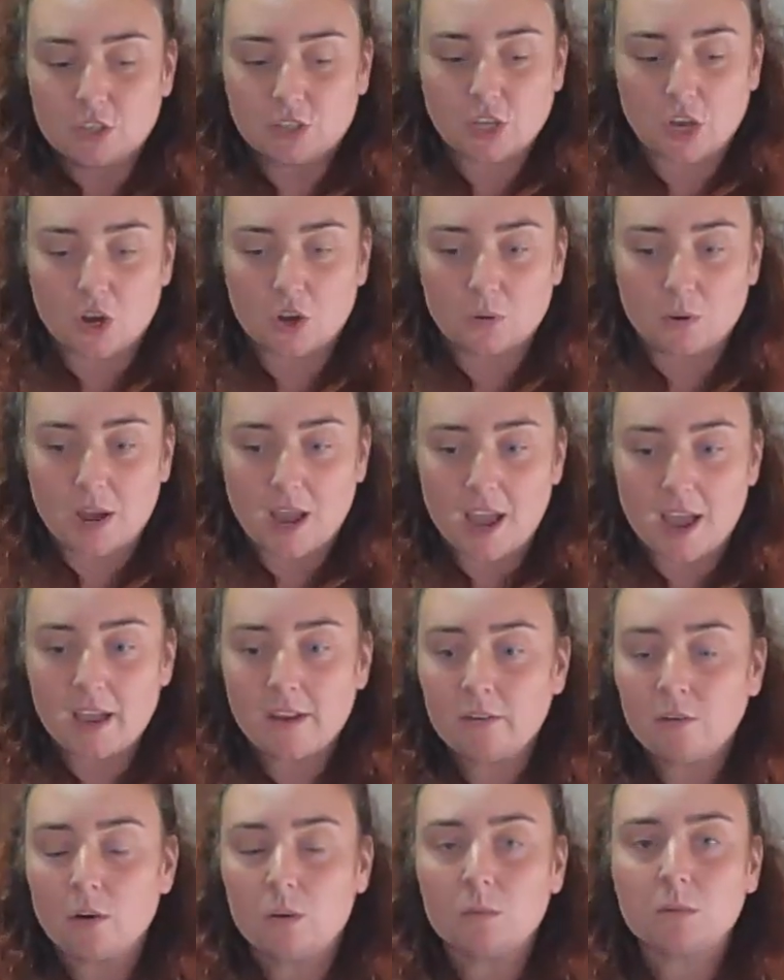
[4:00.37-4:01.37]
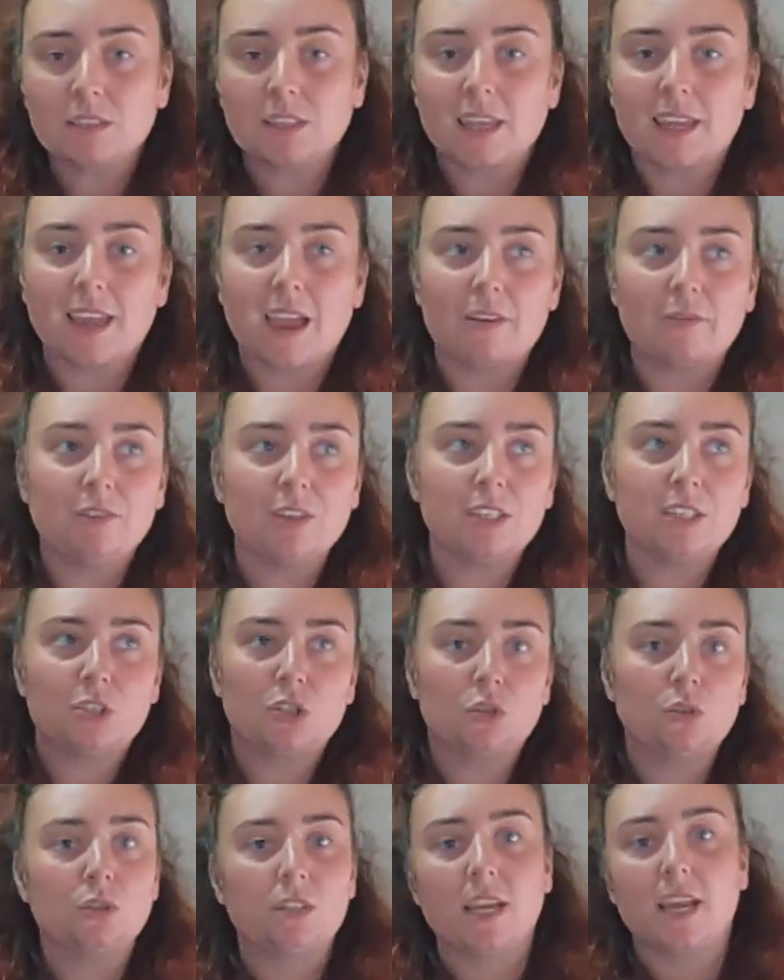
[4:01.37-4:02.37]
So almost like every
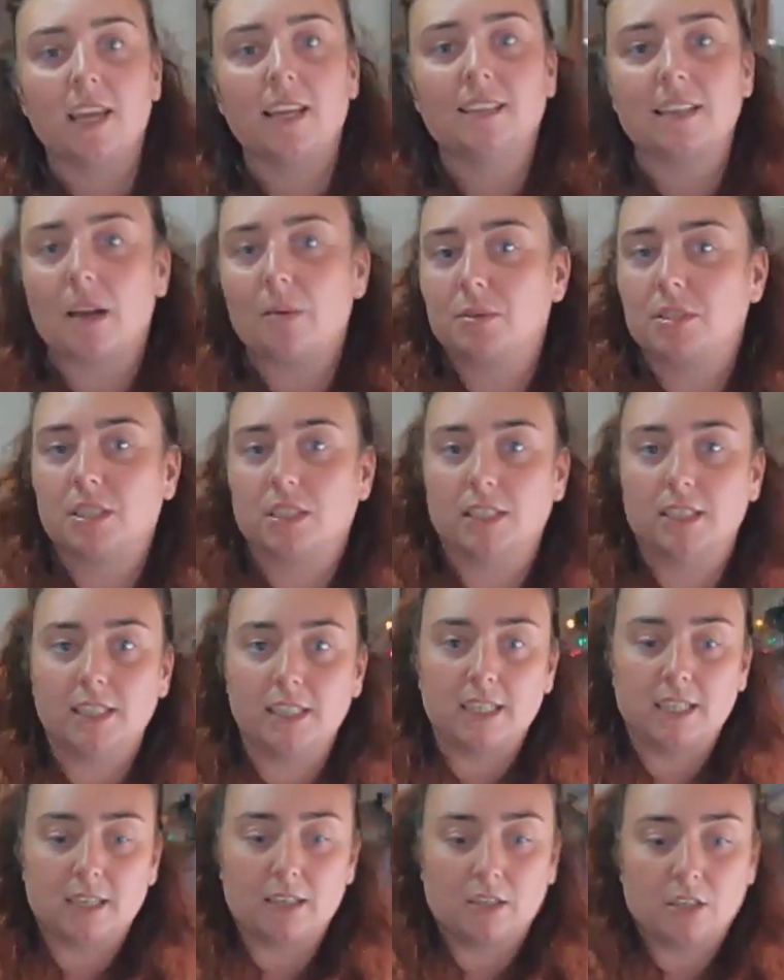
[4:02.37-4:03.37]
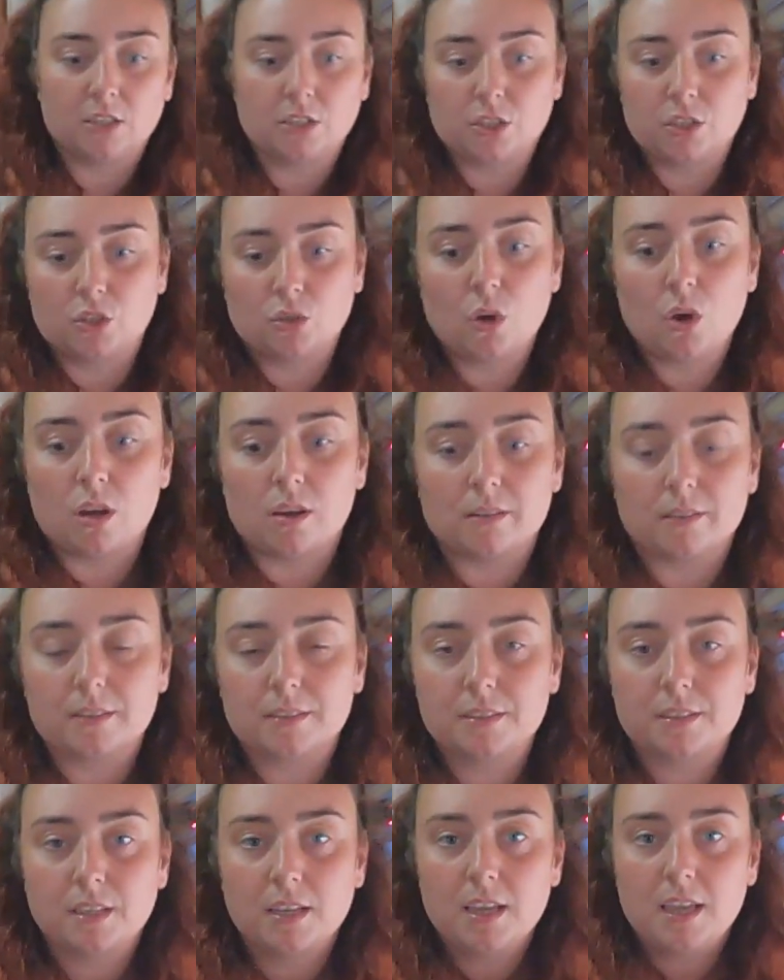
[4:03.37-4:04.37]
2 days I was cleaning it because of the
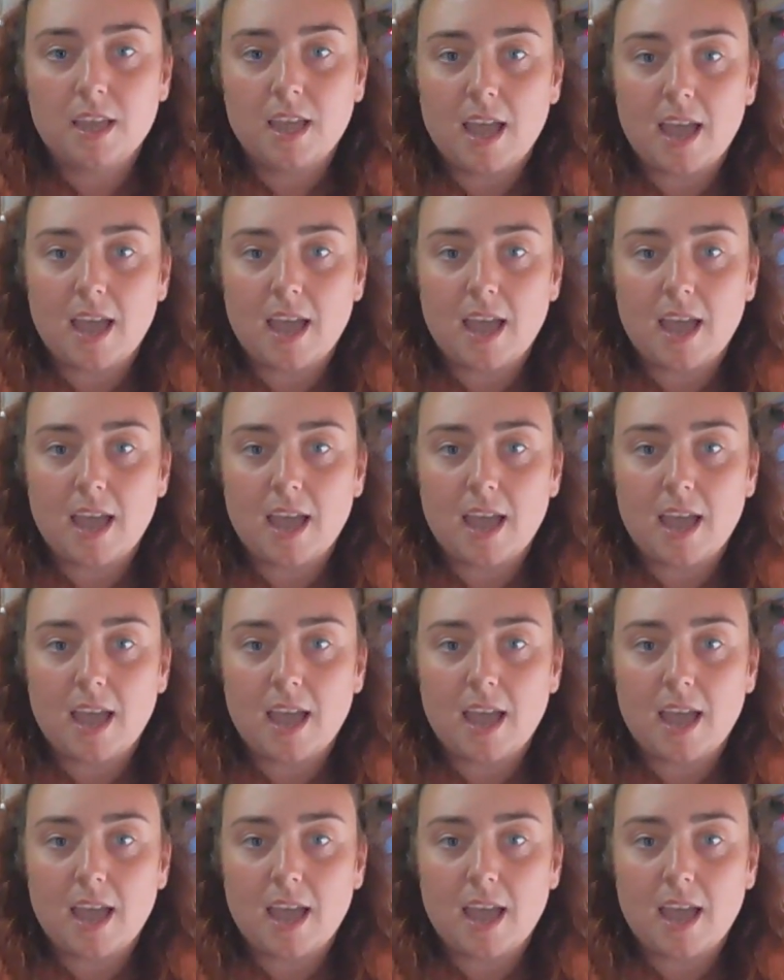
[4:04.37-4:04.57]
dogs.